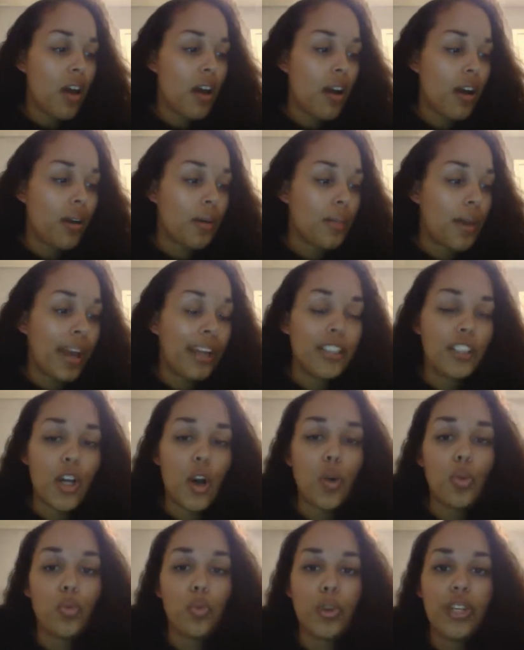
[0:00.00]
I
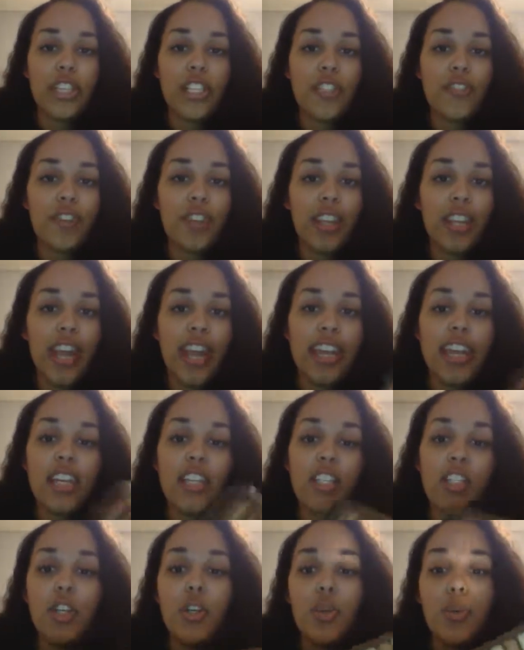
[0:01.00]
don't reach for the
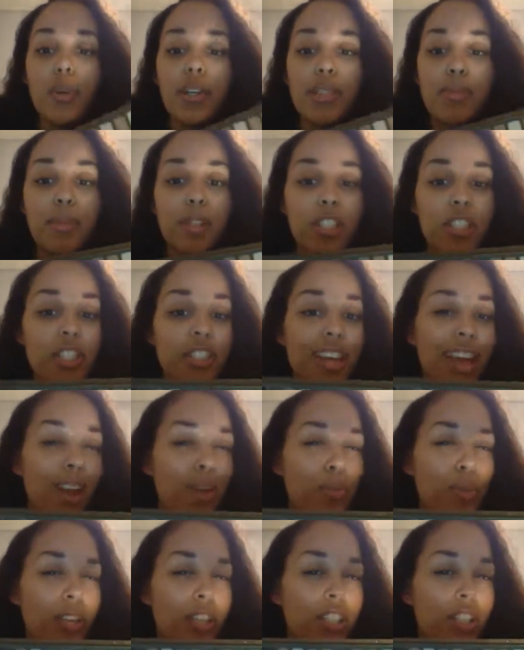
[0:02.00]
Naked 2 as much as I
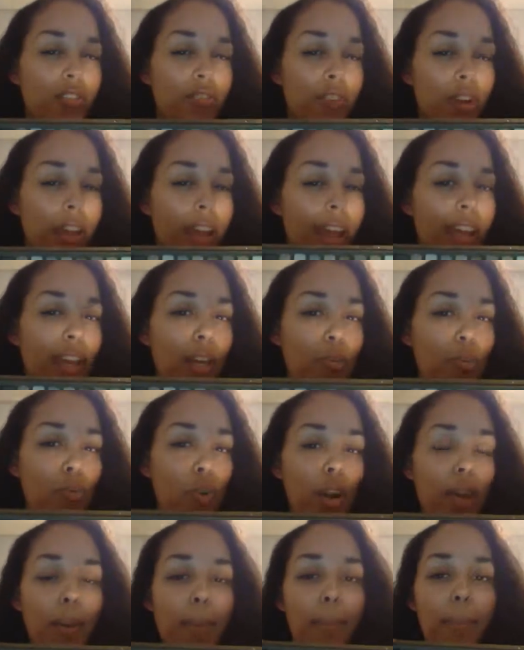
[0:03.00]
reach for Naked
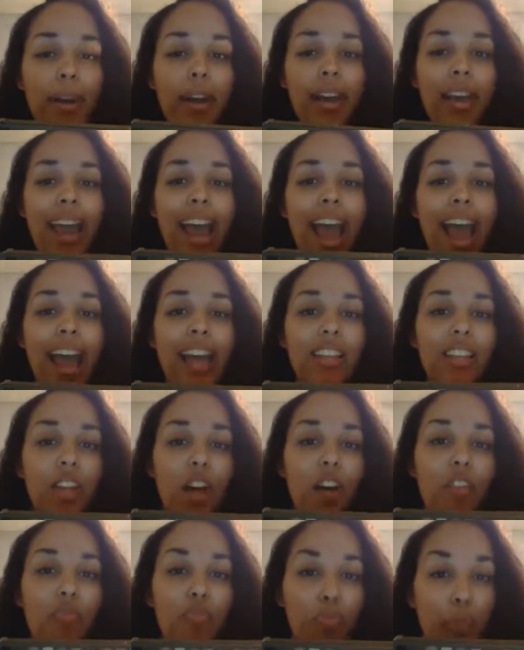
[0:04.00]
1, but I
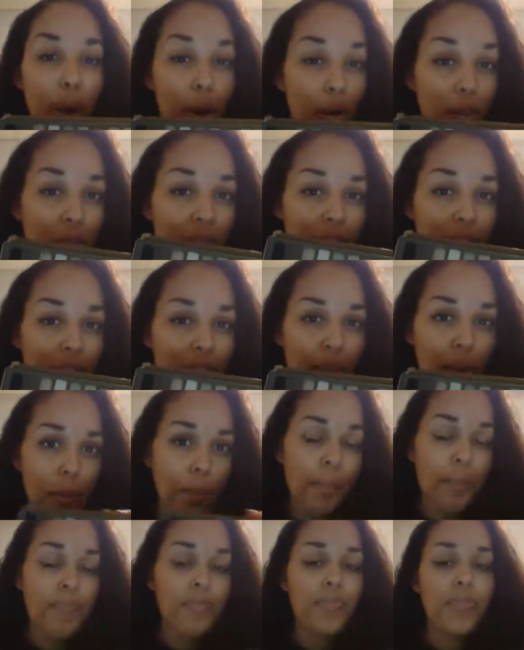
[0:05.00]
love both of
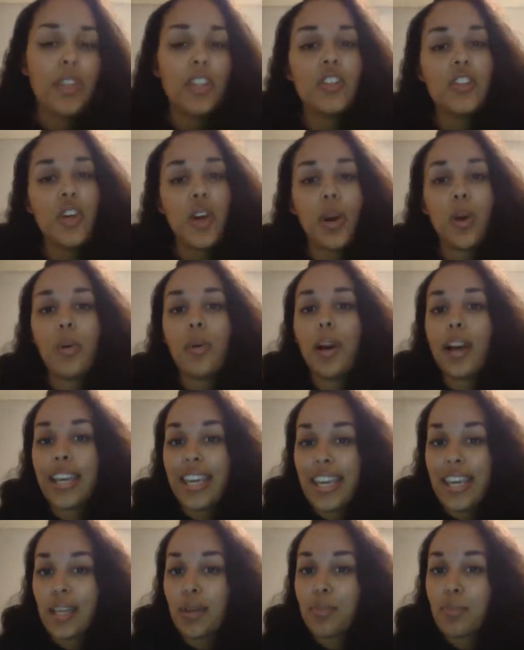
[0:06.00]
them. So
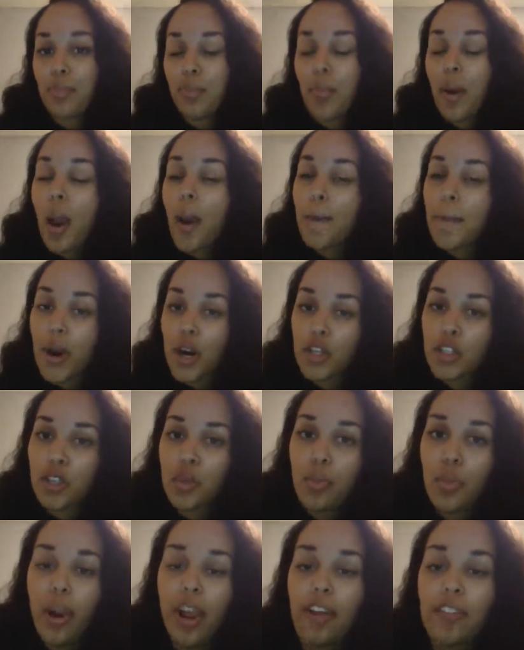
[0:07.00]
again,
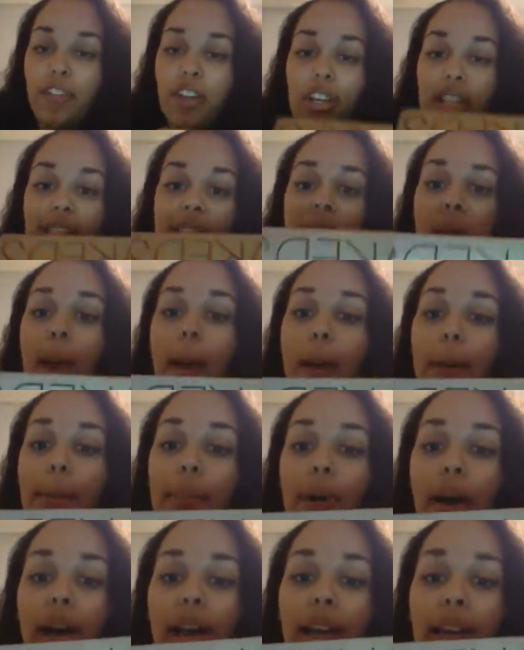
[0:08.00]
personal preference,
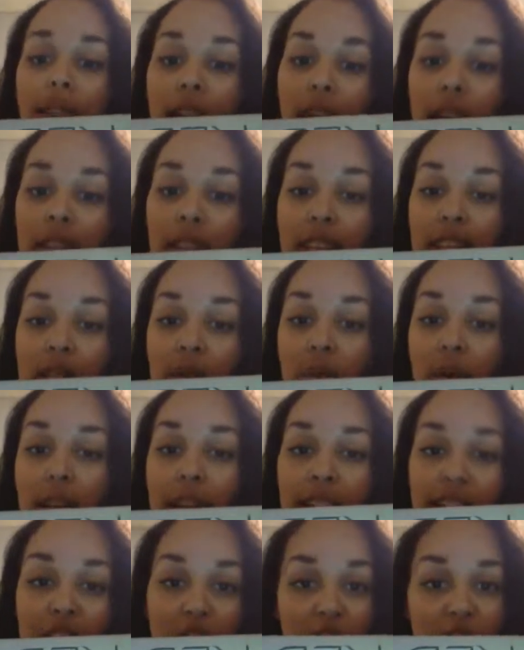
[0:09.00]
but this one
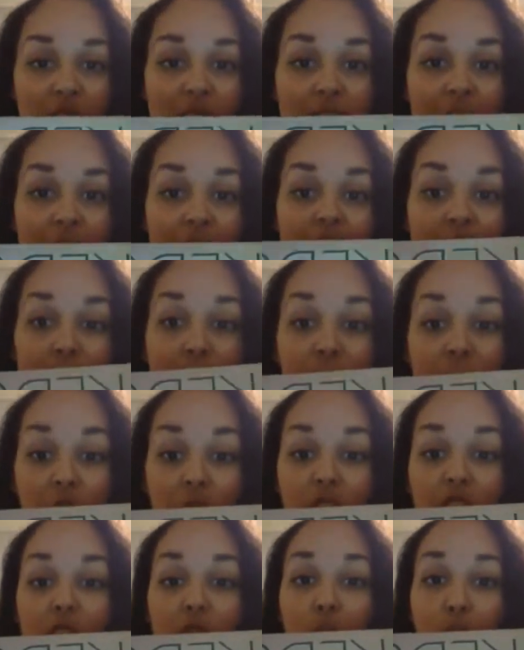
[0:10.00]
is just as
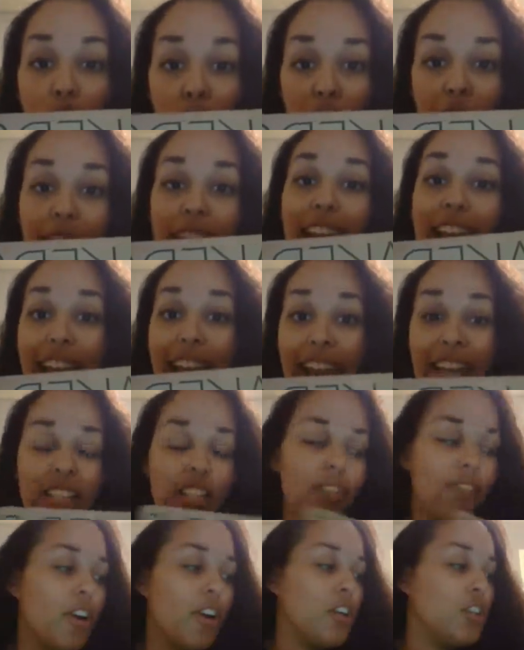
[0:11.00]
much worth it as
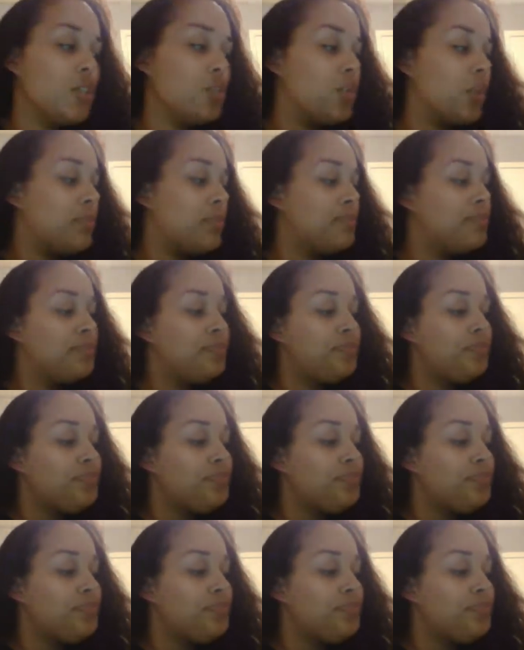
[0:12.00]
the first one.